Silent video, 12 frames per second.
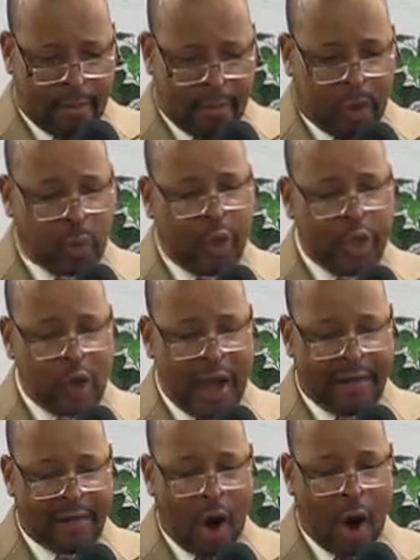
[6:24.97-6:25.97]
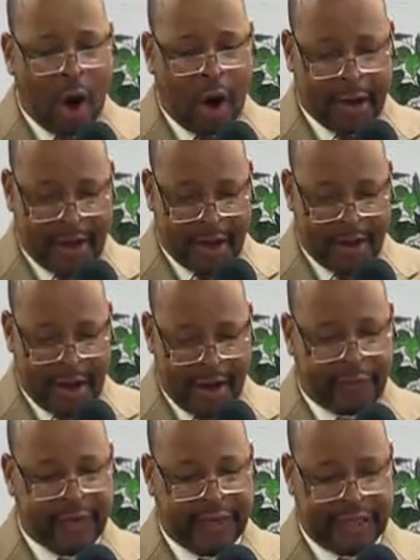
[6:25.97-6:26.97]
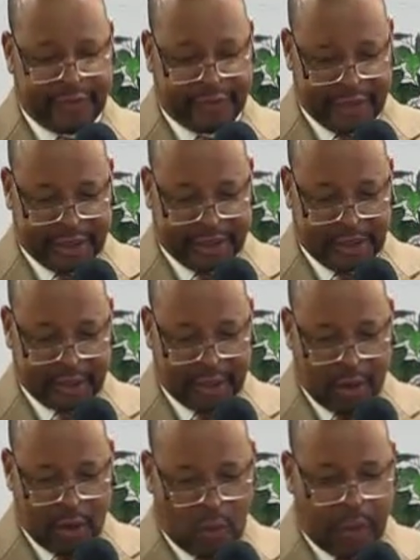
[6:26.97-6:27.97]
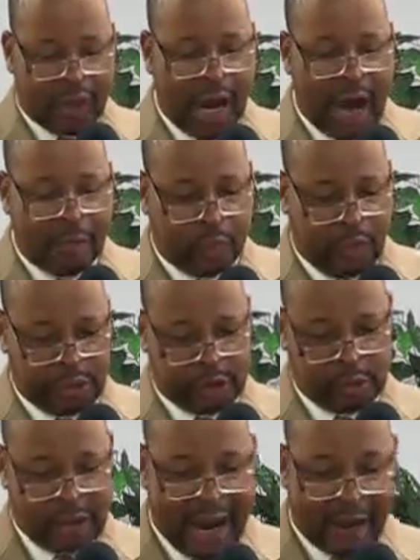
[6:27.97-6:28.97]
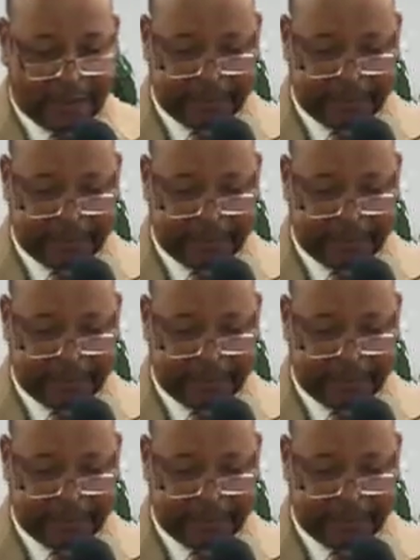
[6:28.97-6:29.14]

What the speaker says: But will you have a heart of forgiveness when God brings you out?